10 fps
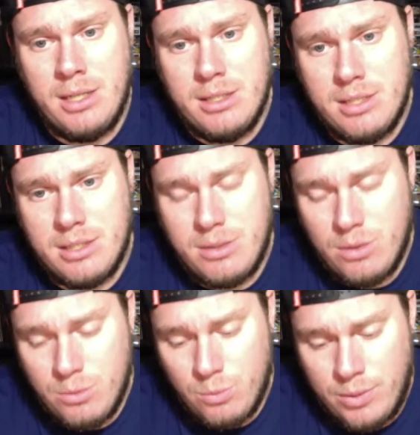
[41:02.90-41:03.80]
to
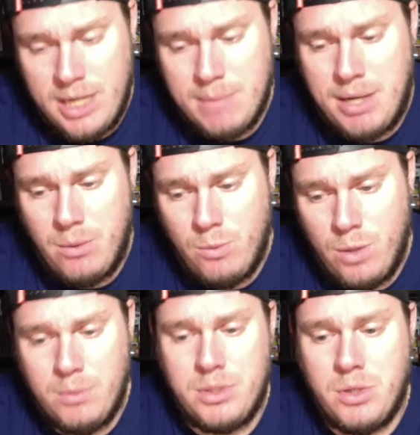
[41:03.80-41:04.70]
read about
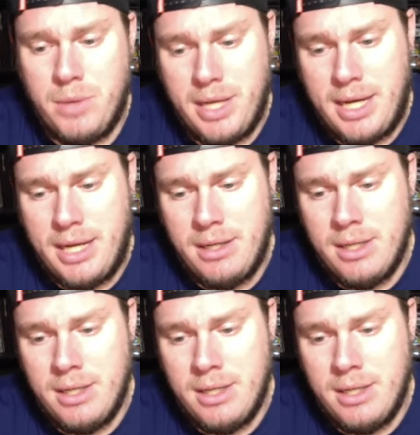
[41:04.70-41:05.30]
what was going on.